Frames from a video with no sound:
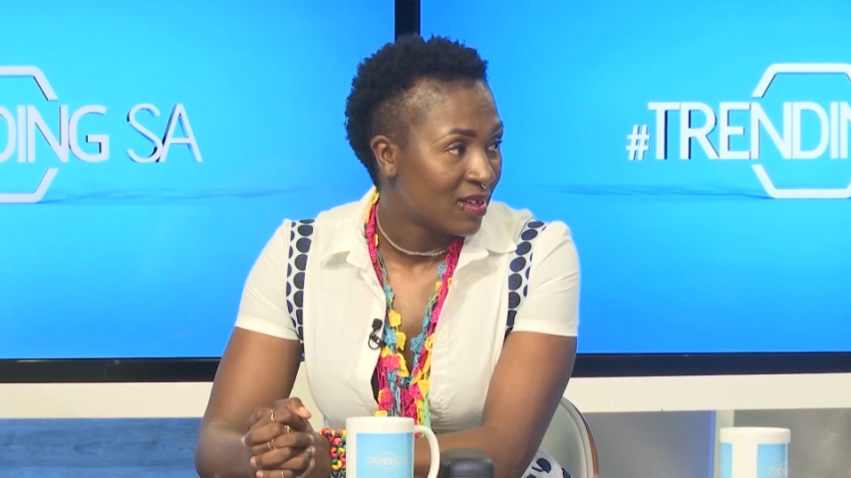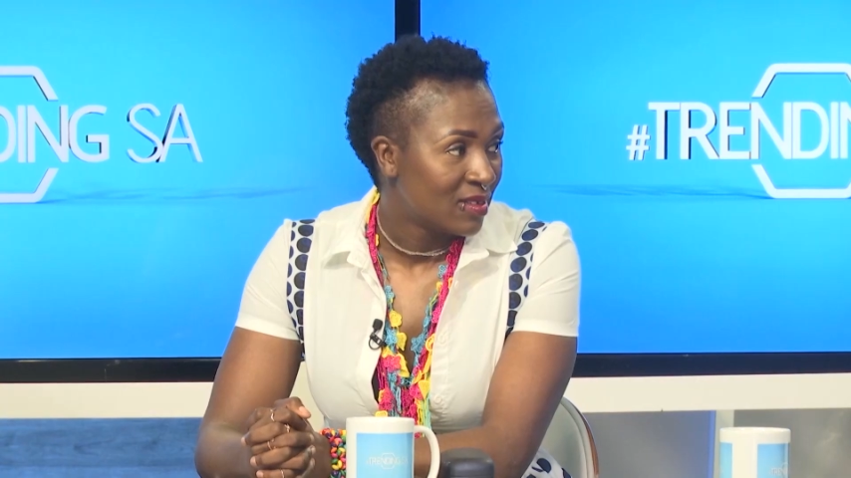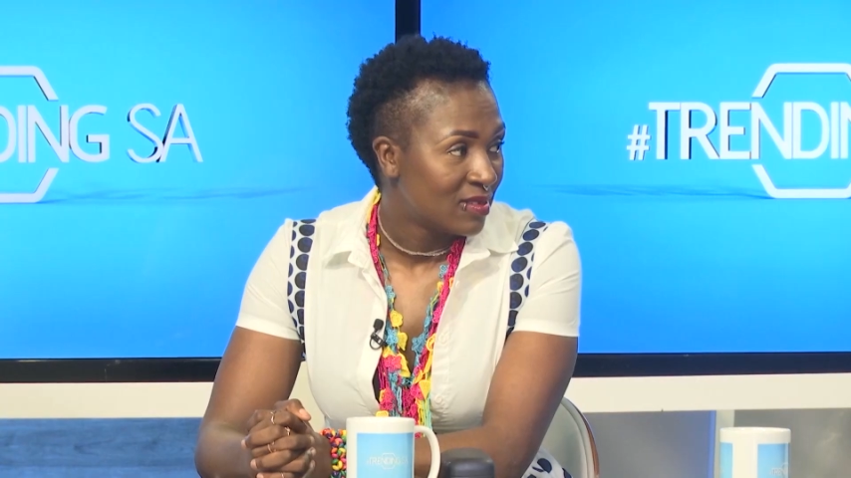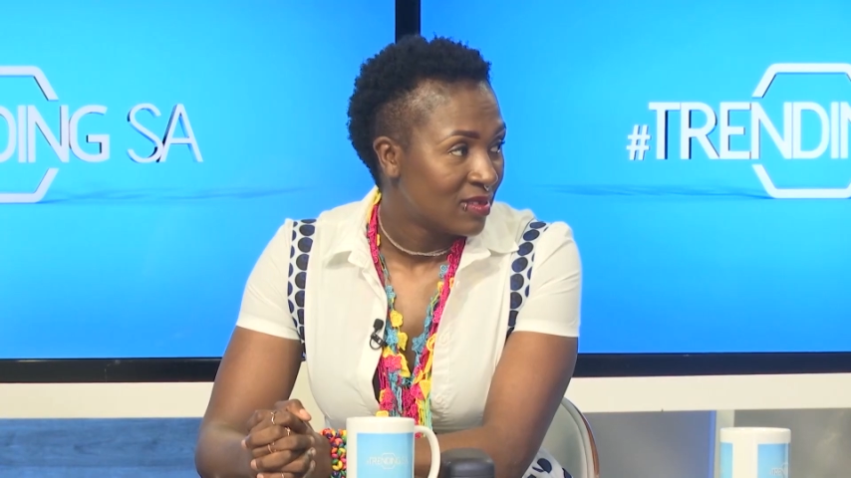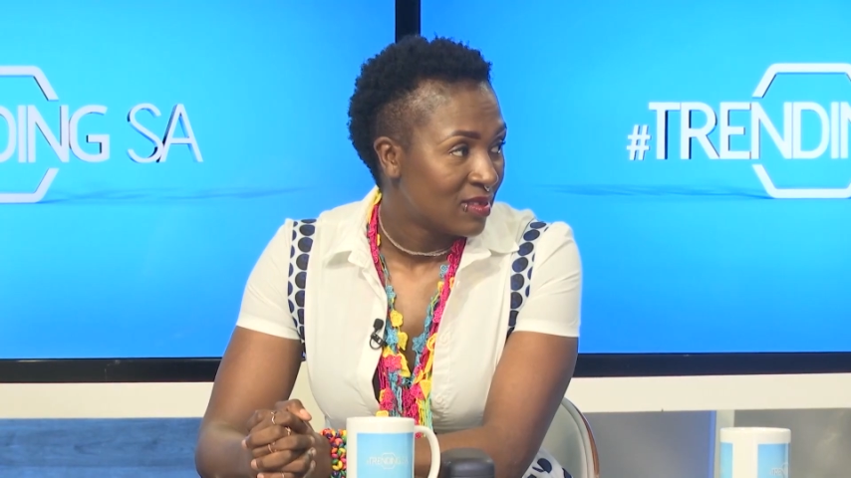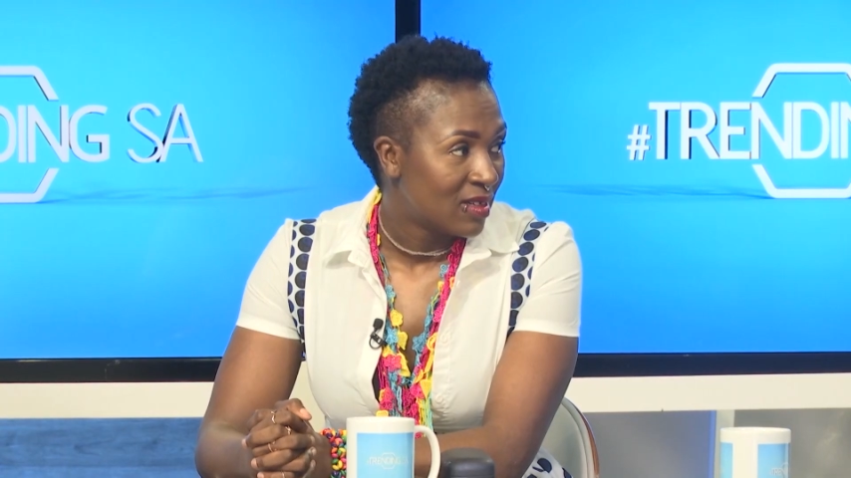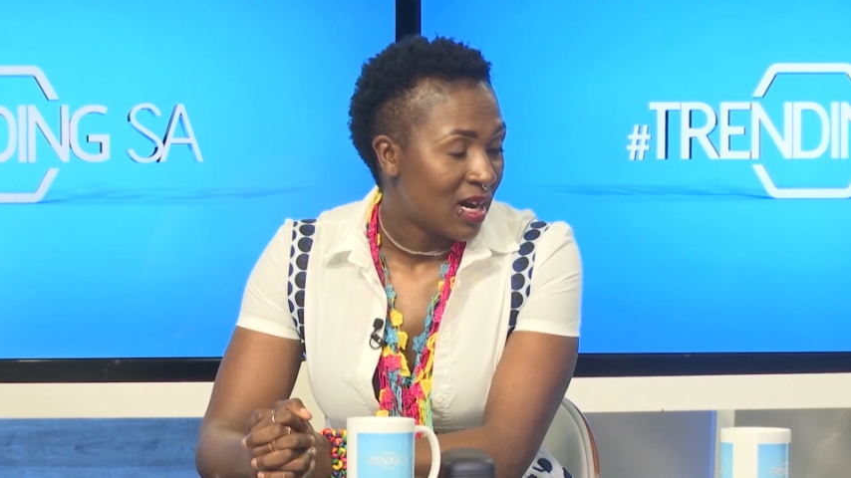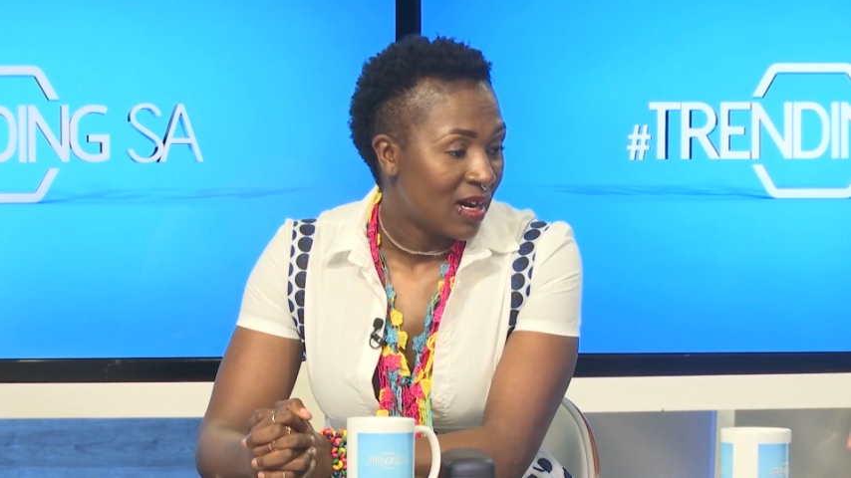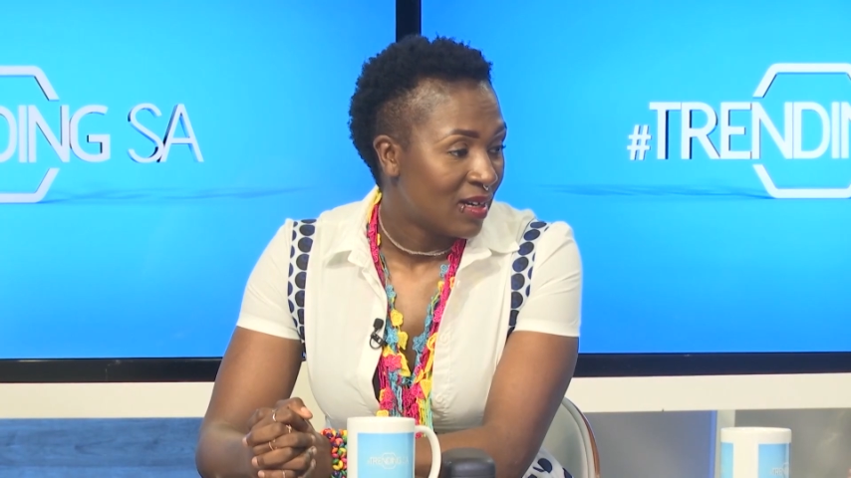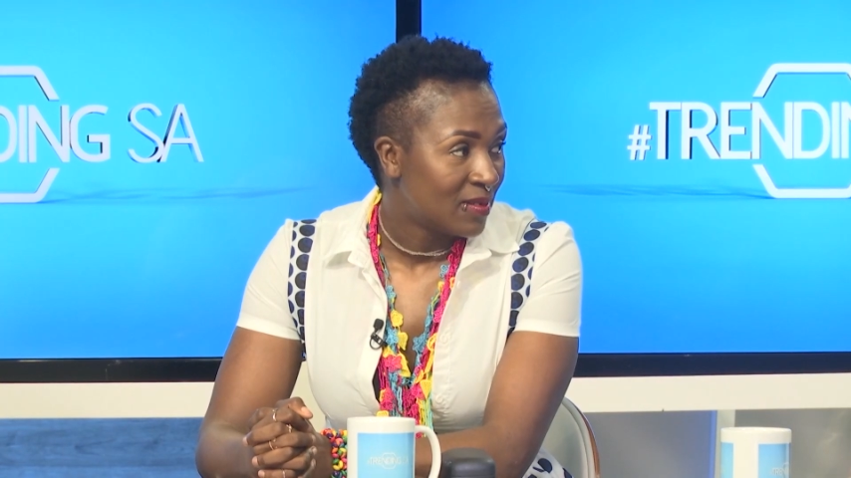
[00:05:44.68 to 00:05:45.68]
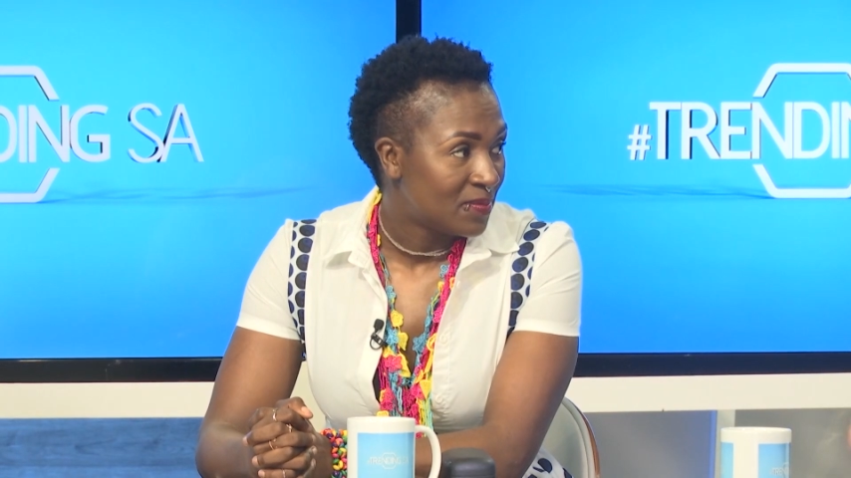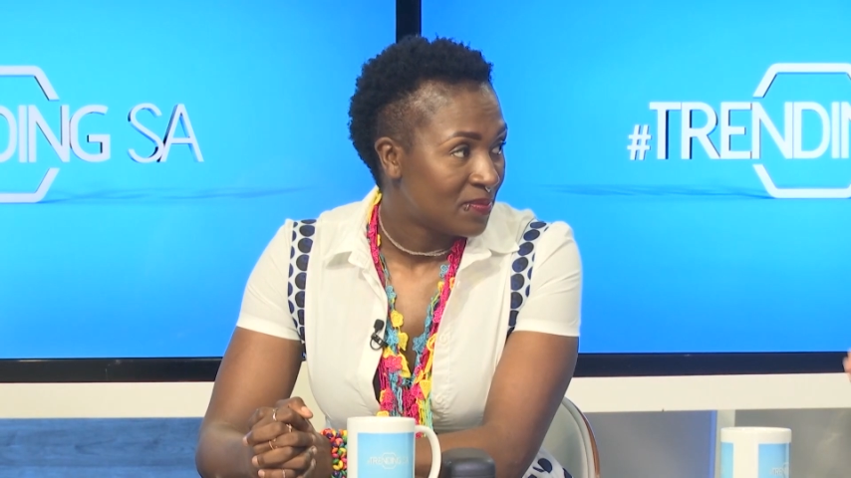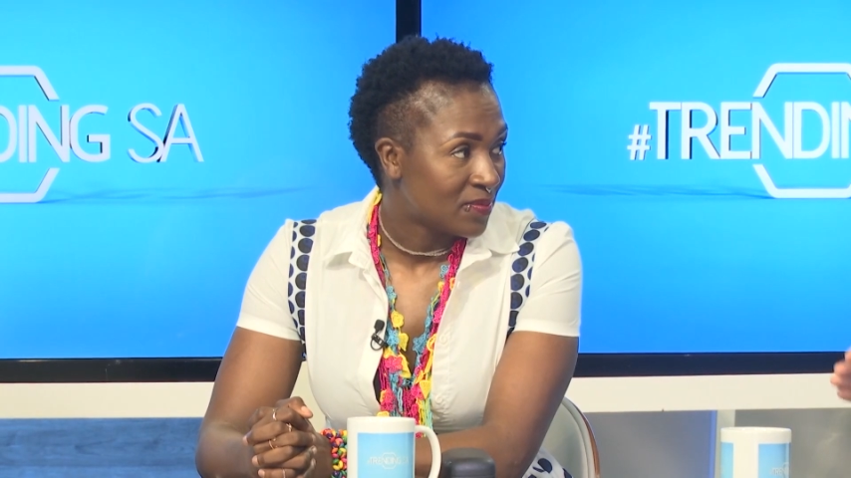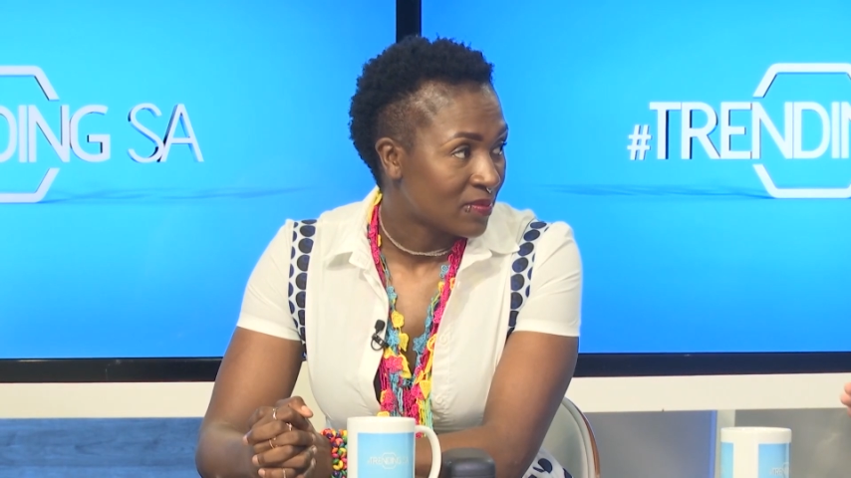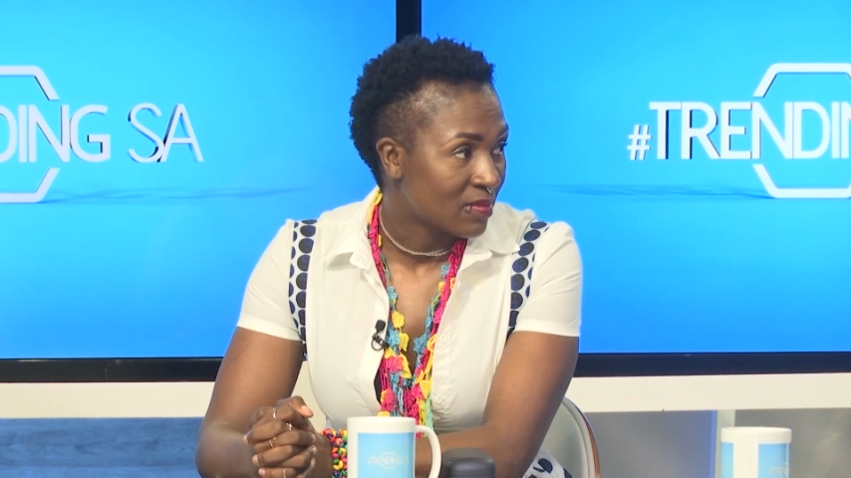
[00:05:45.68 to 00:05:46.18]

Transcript: sit down with the kids.